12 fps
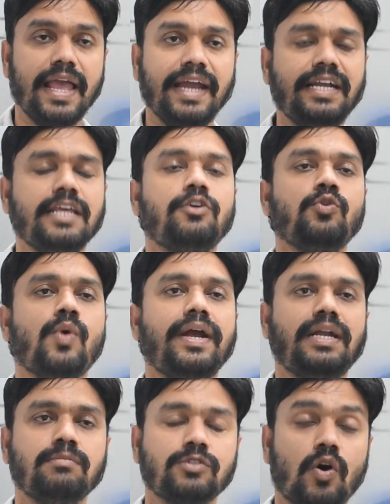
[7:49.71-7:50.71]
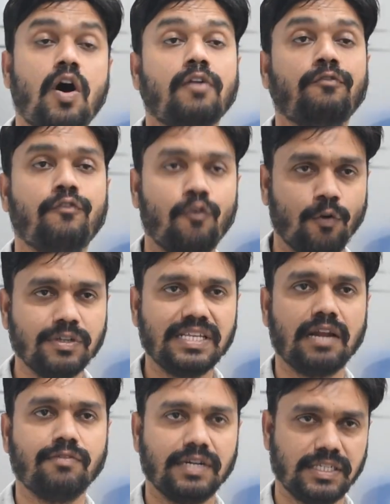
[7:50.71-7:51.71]
80 queue items on 4
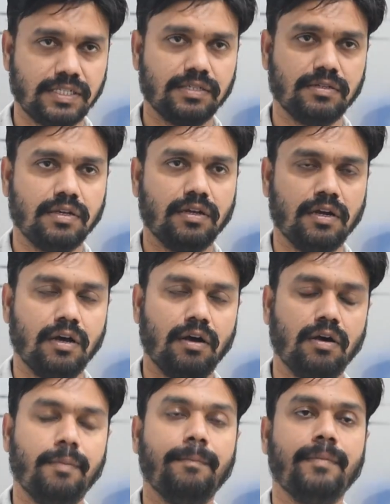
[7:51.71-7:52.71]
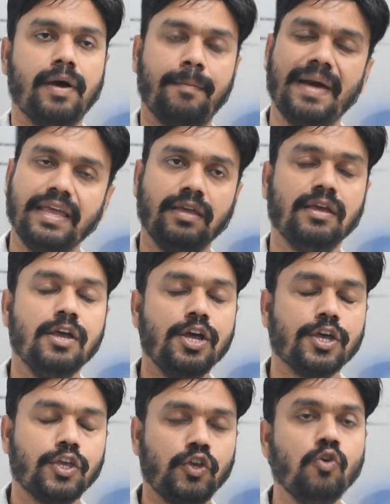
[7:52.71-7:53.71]
servers by
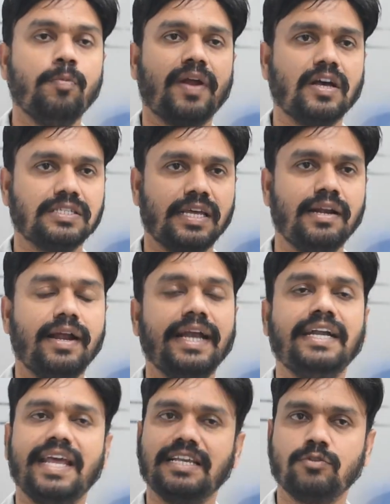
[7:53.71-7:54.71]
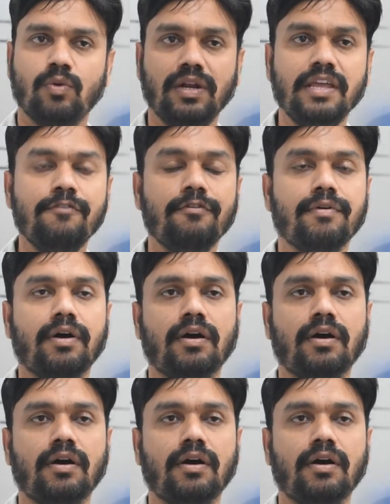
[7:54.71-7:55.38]
queue processor, it takes only